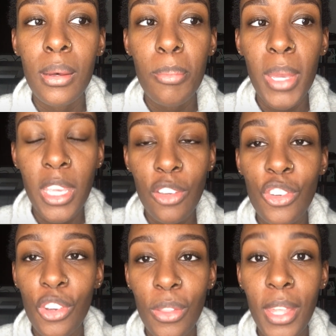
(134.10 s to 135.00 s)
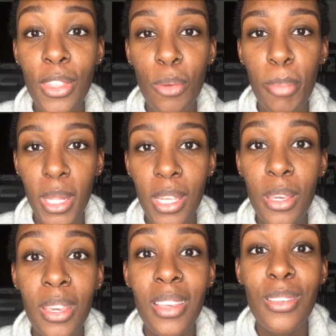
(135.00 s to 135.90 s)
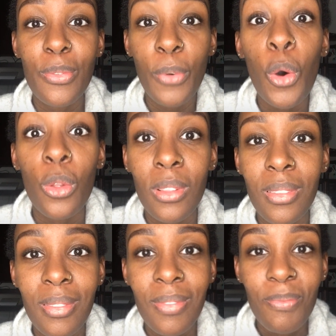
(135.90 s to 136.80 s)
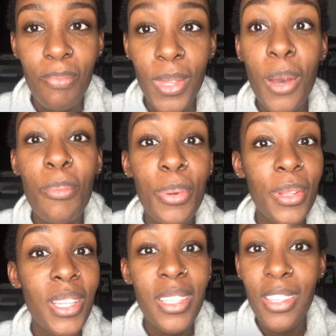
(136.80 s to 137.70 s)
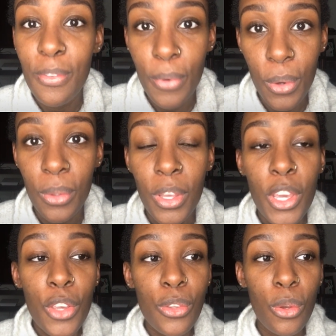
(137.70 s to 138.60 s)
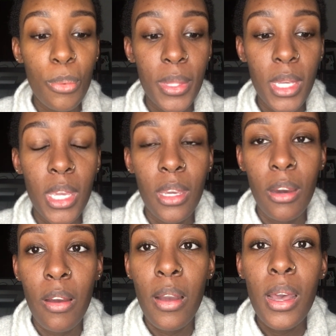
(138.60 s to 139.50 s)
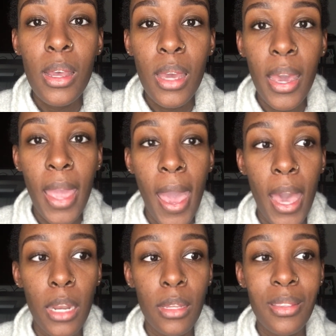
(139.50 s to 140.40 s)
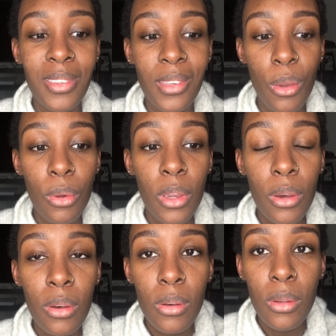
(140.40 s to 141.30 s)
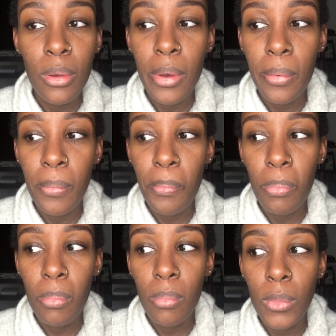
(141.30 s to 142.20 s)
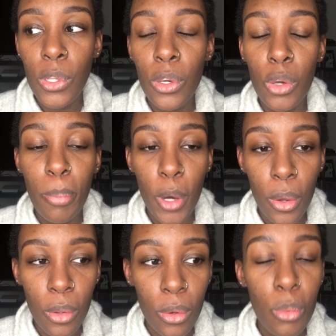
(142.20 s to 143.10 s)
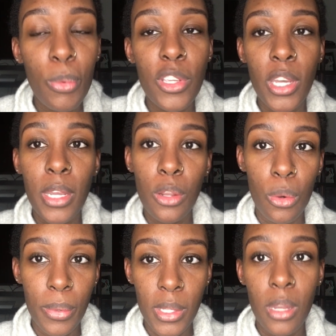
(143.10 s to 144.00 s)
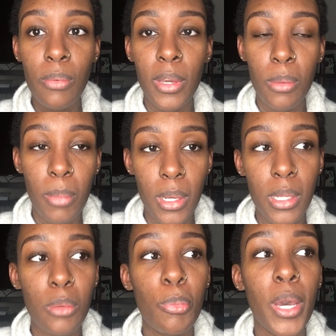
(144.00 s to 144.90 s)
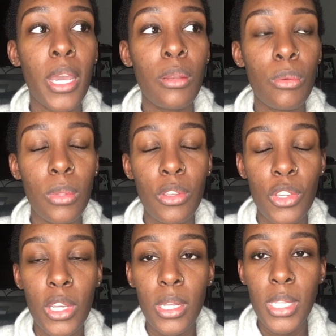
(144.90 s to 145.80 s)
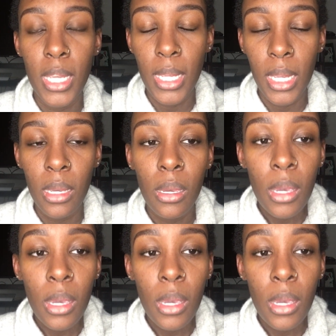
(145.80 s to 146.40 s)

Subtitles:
making sure that their belly is full, completely full. So with Kiara, I added cereal to her bottle, which I know was not recommended, but I knew that she could take it,